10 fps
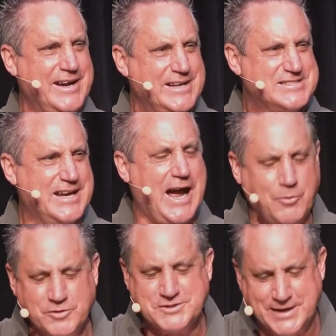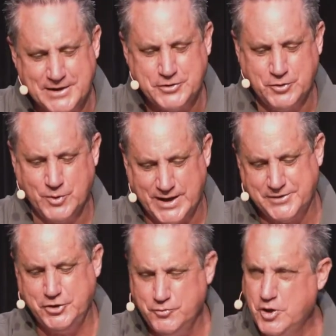See, I will tell you,
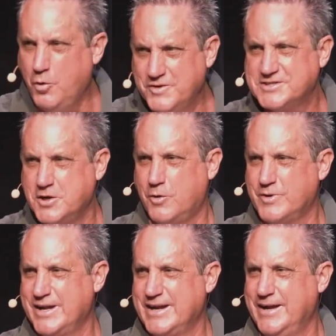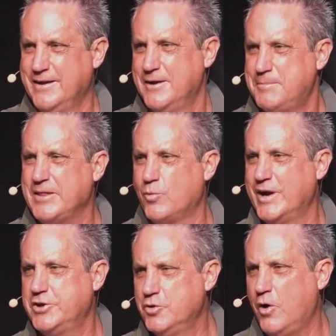and you know this already. By the
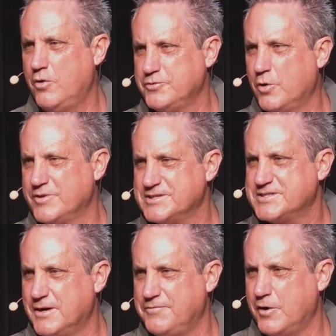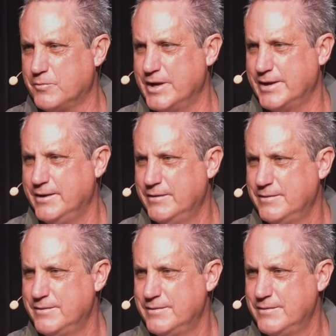way, you all know this stuff already.
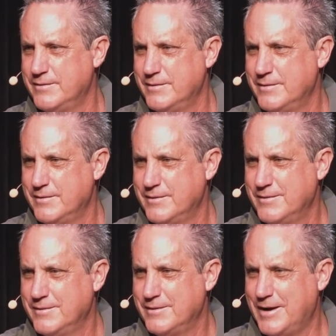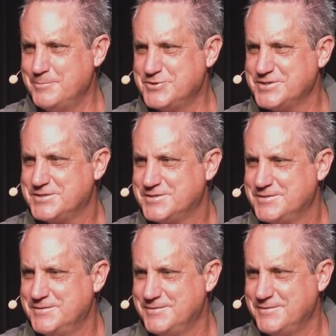I'm just
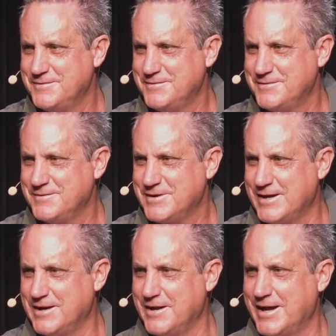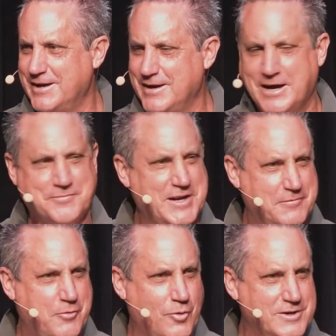kind of laying it out there
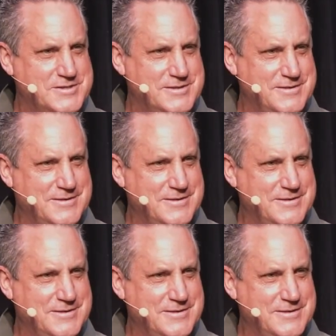for us.